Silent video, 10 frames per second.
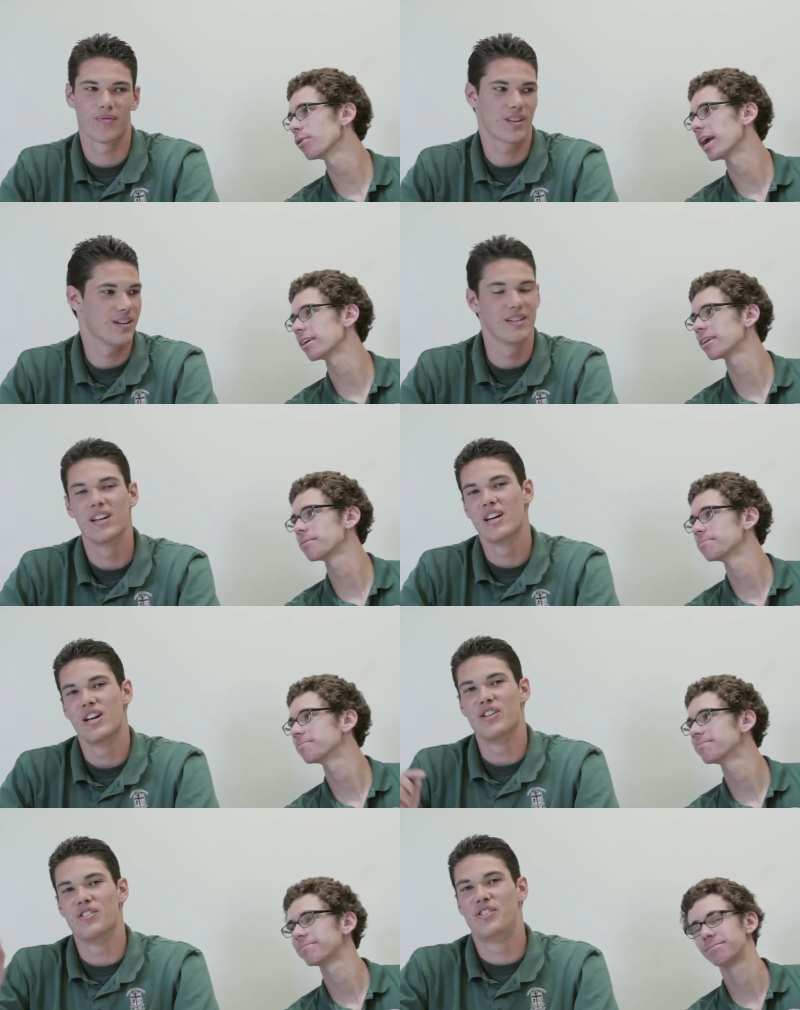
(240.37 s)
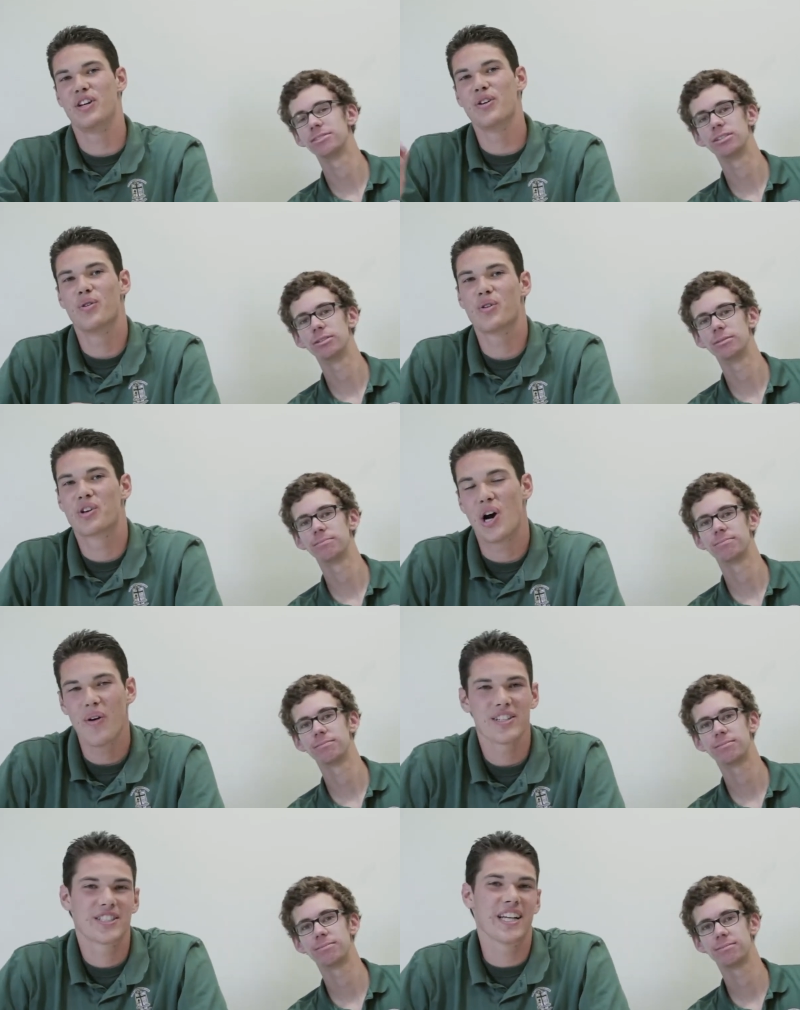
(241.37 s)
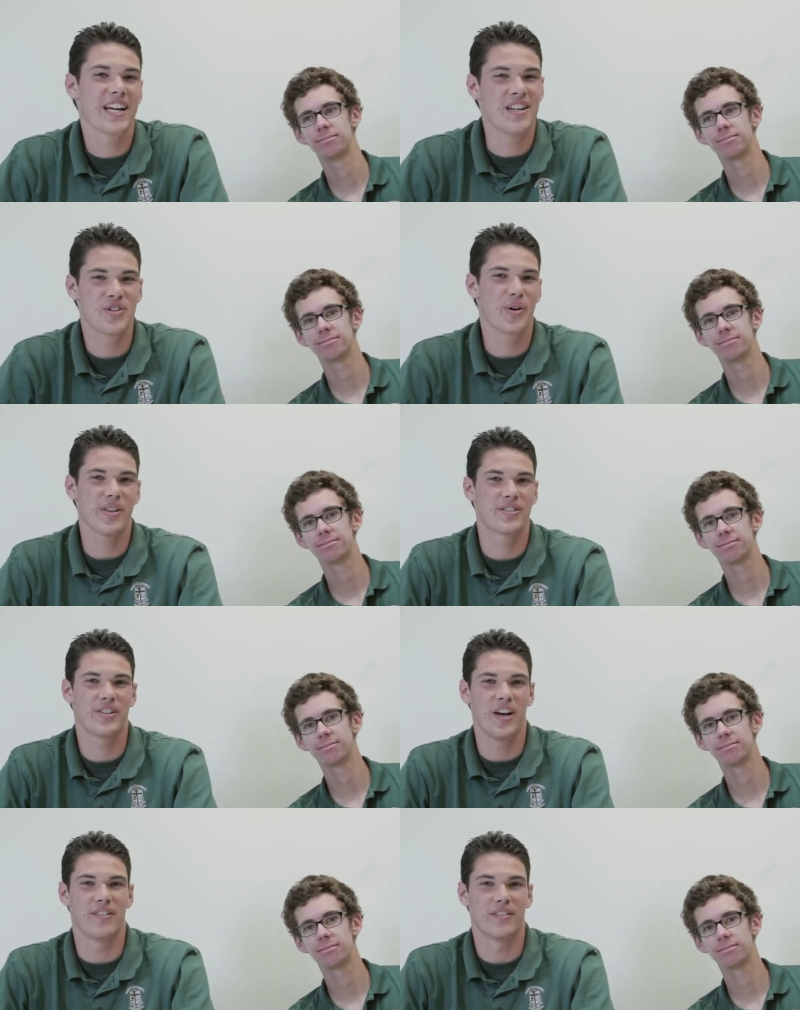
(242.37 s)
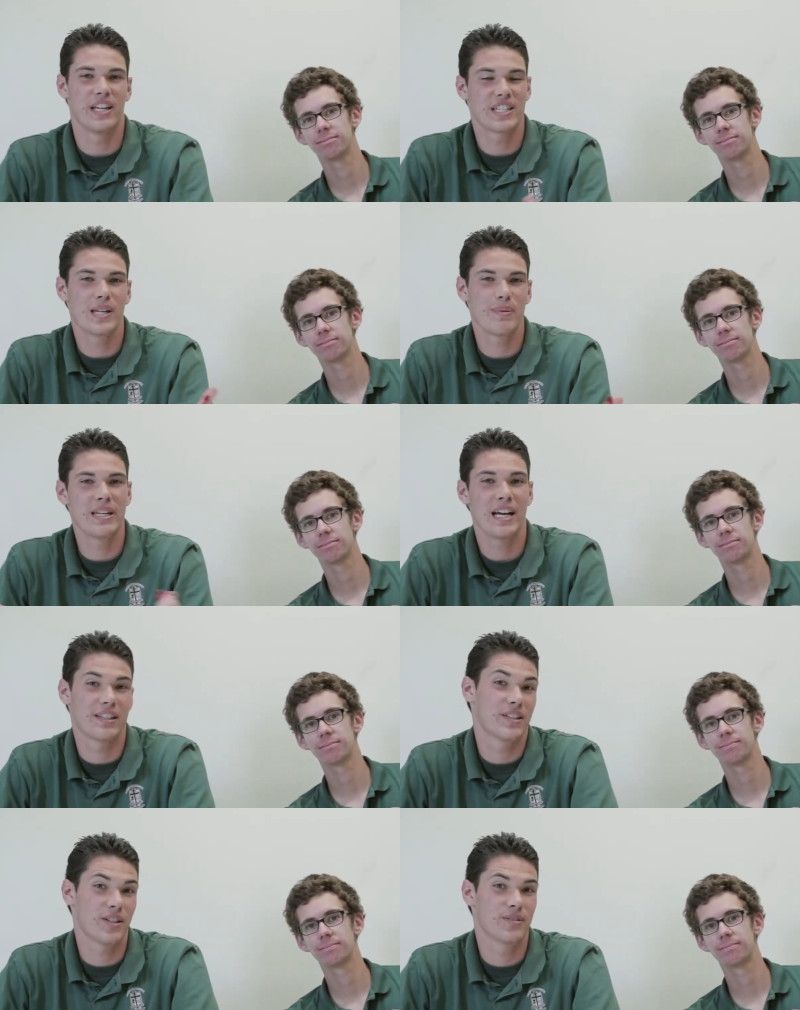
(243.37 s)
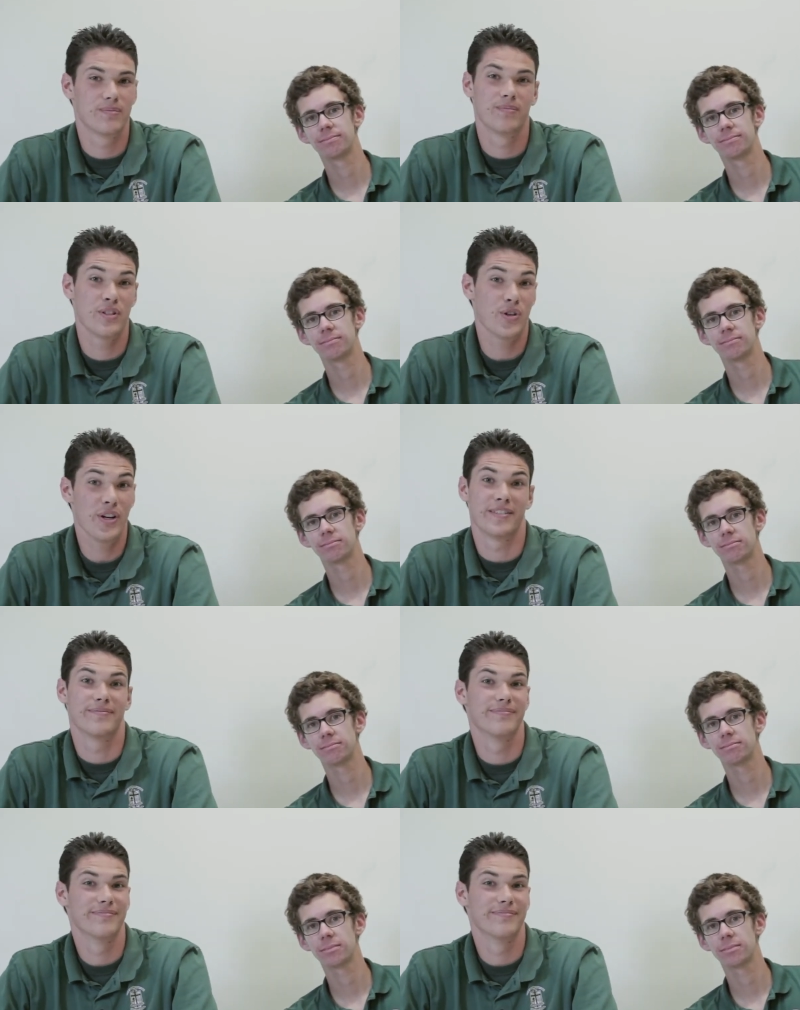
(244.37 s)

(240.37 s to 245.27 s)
Speaker 1: break. Do go outside and enjoy the sun. It's gonna be nice, so enjoy it.